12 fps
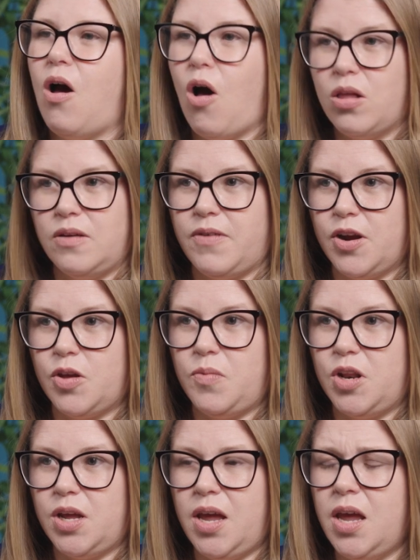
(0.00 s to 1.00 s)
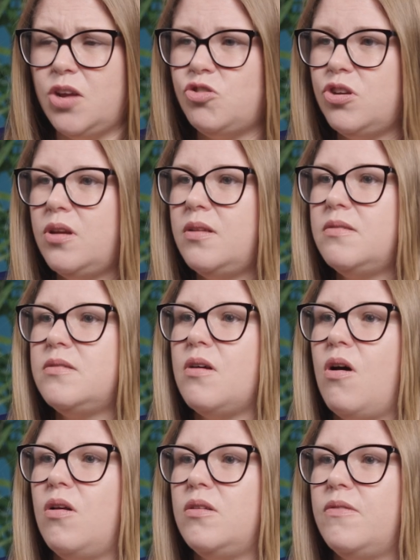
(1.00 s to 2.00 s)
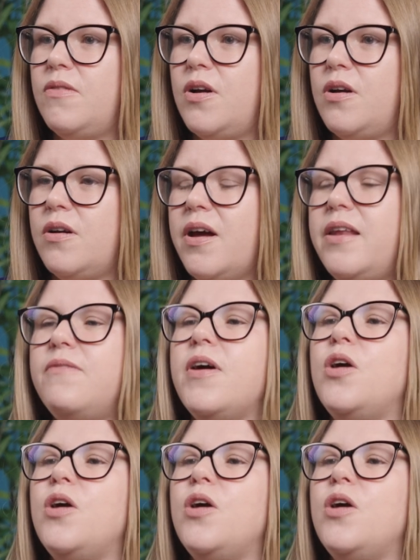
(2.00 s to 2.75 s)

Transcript: all of our communications, all of our kind of